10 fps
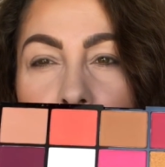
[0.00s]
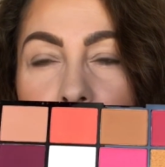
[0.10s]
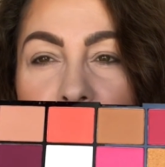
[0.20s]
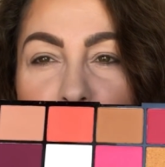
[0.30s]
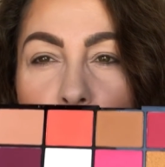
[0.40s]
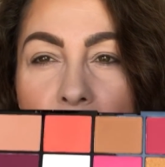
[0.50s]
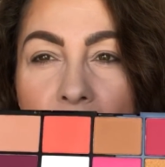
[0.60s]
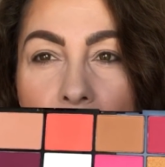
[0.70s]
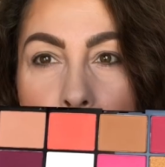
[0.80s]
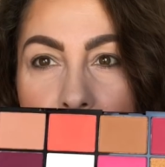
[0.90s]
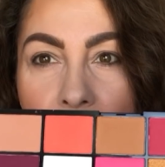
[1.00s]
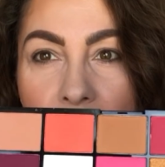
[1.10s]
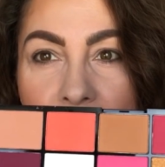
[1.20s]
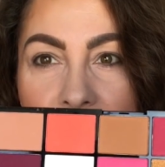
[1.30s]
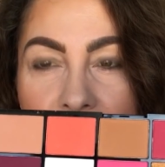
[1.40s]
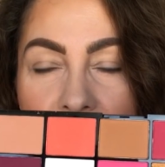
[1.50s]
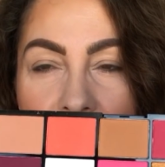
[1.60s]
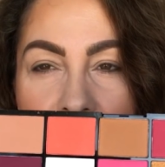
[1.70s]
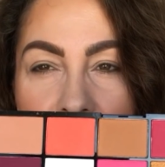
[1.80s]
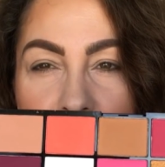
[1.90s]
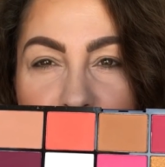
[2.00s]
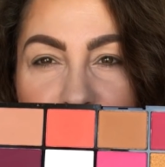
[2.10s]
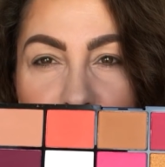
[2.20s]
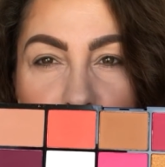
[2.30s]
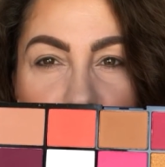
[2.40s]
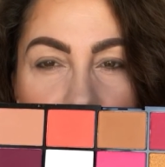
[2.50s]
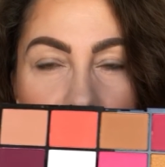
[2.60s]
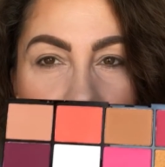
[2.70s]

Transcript: between a burgundy and a fuchsia.